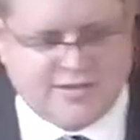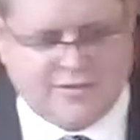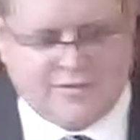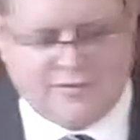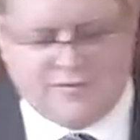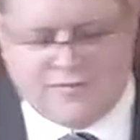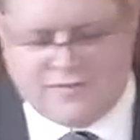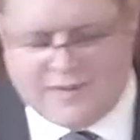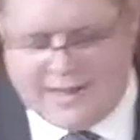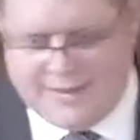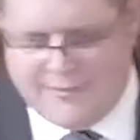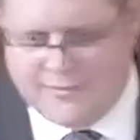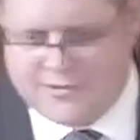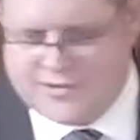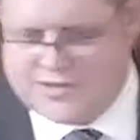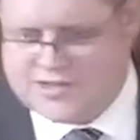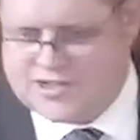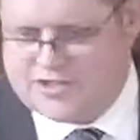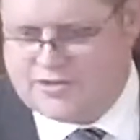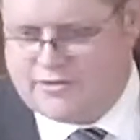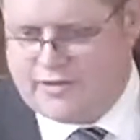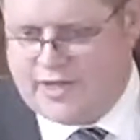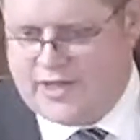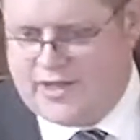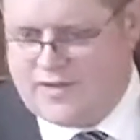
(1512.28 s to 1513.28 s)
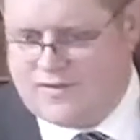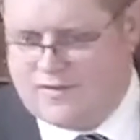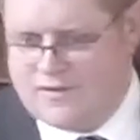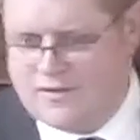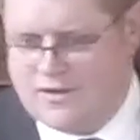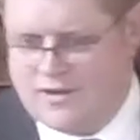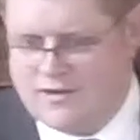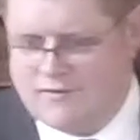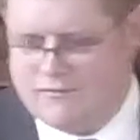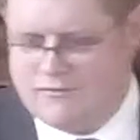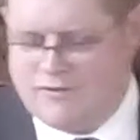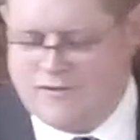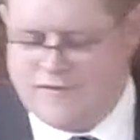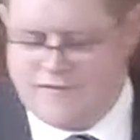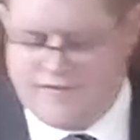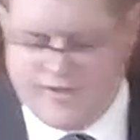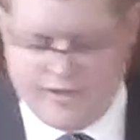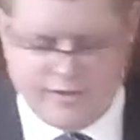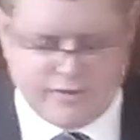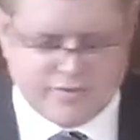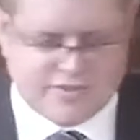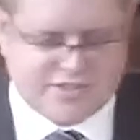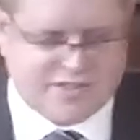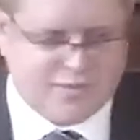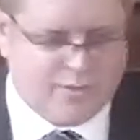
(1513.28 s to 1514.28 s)
demonstrate,
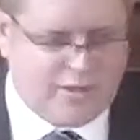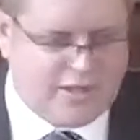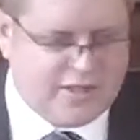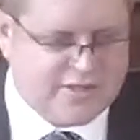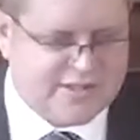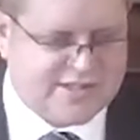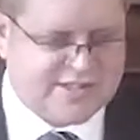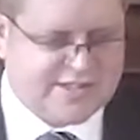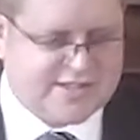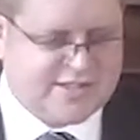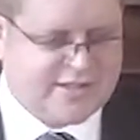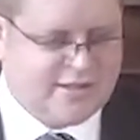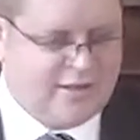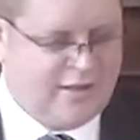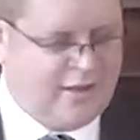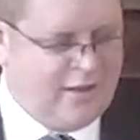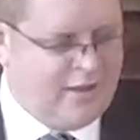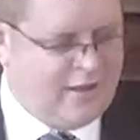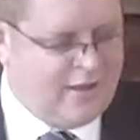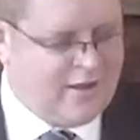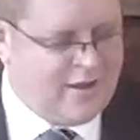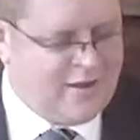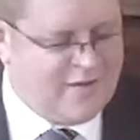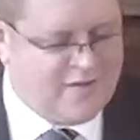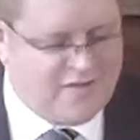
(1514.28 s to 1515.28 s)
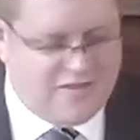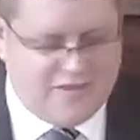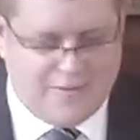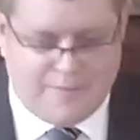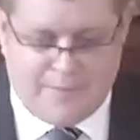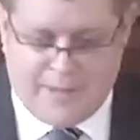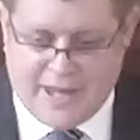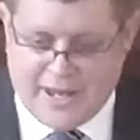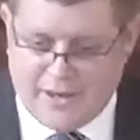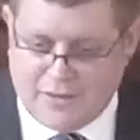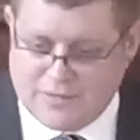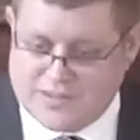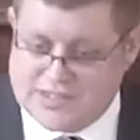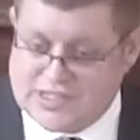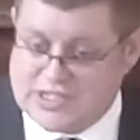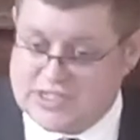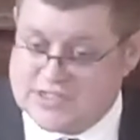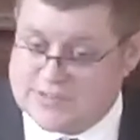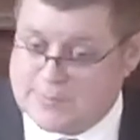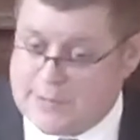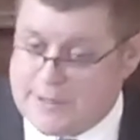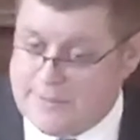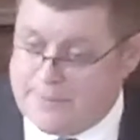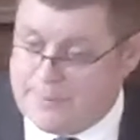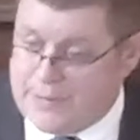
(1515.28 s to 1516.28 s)
reveal to us that the penalty has
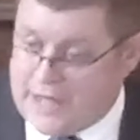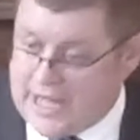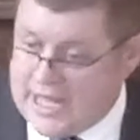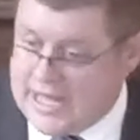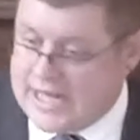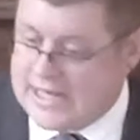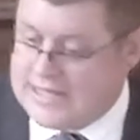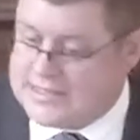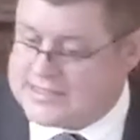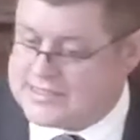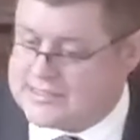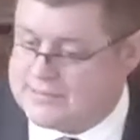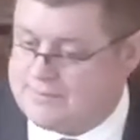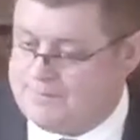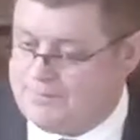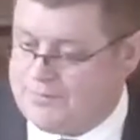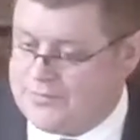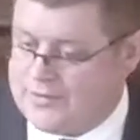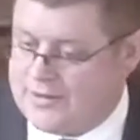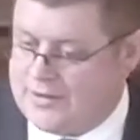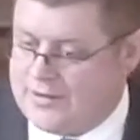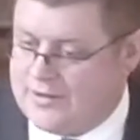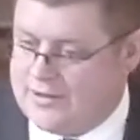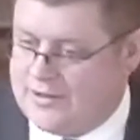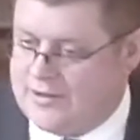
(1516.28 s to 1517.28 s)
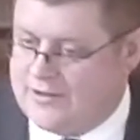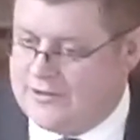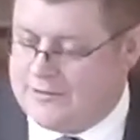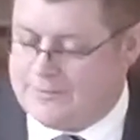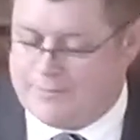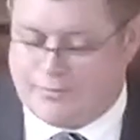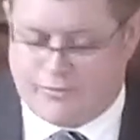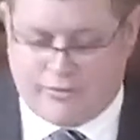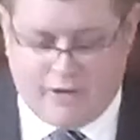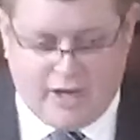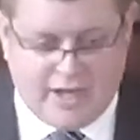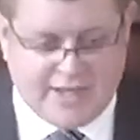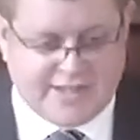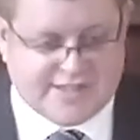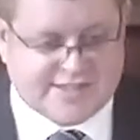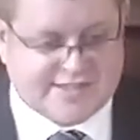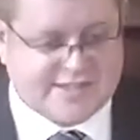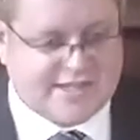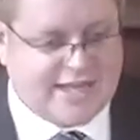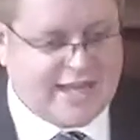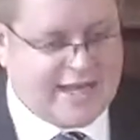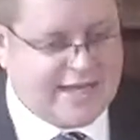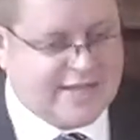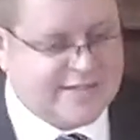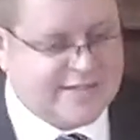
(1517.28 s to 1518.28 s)
been paid, the price has